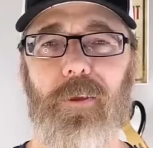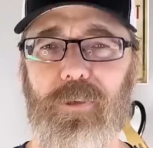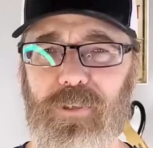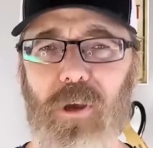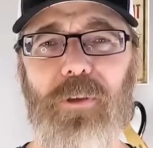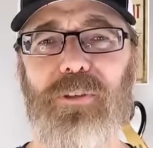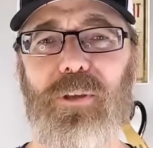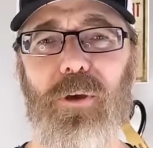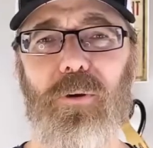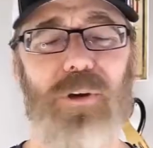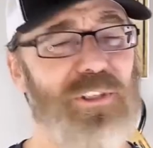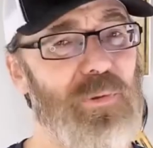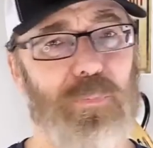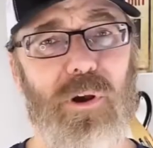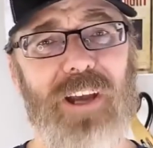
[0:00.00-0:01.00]
There's also
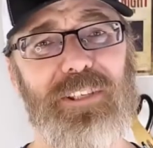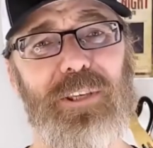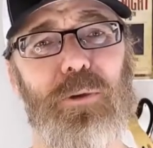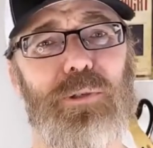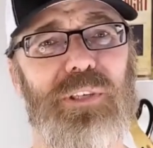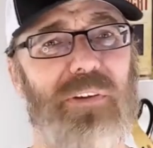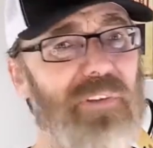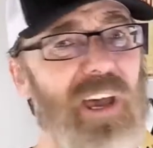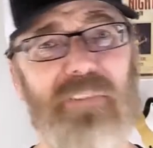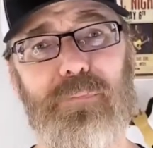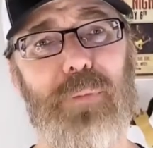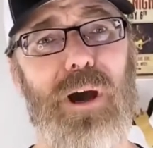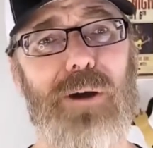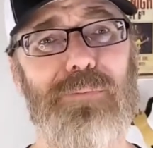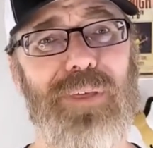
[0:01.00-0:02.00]
a surprising use of an
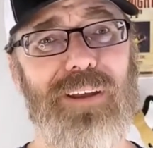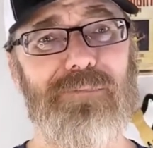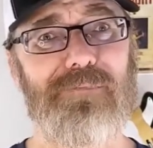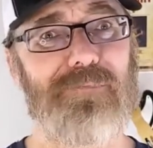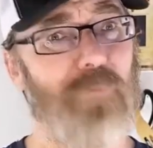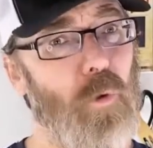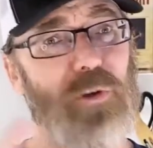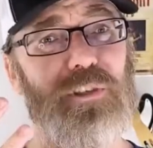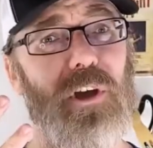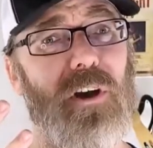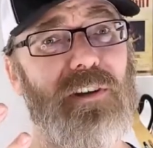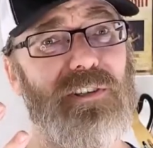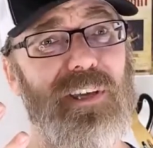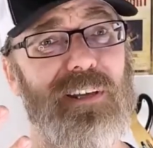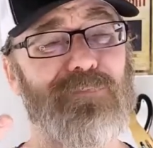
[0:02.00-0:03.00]
F-bomb that, 4
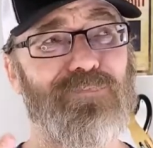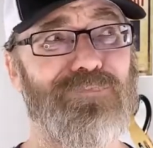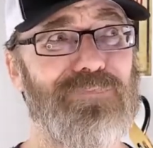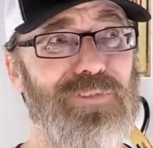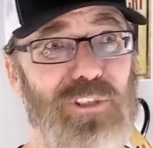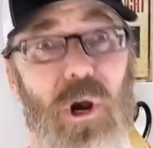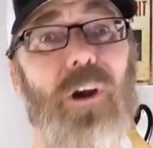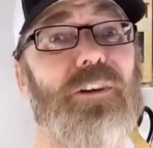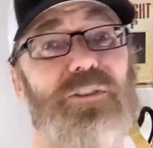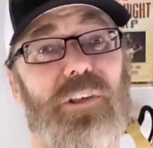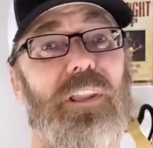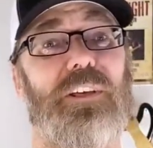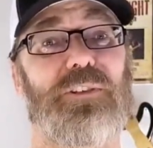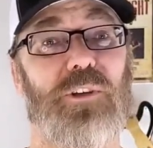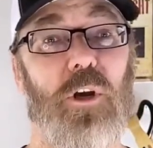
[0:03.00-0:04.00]
songs in, jars the
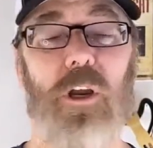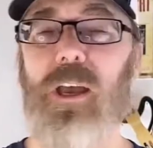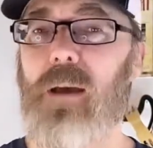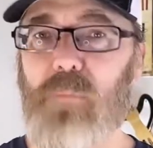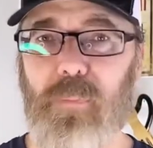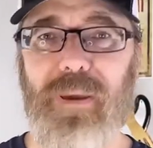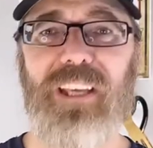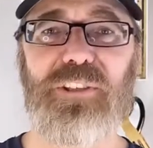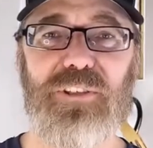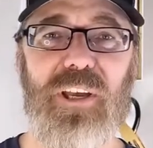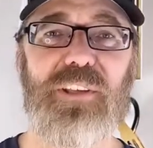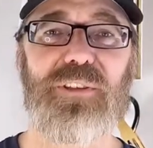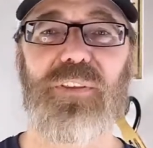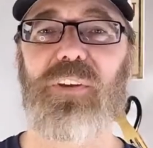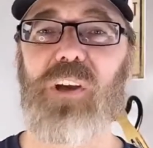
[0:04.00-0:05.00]
listener, but makes
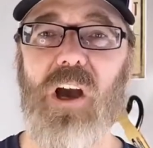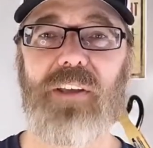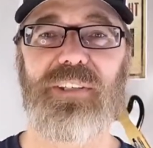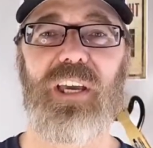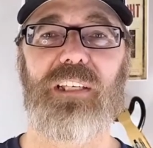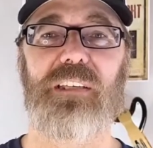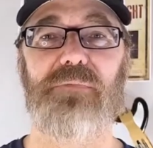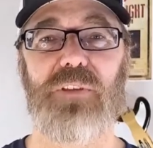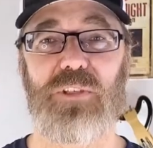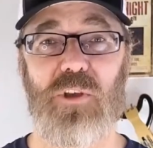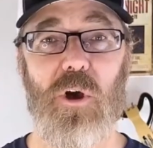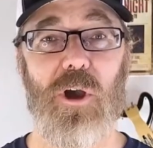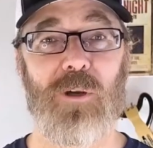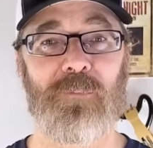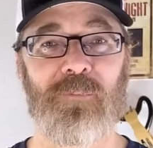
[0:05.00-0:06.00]
sense in the context of the
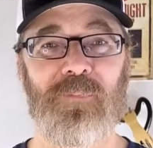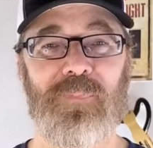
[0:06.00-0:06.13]
song.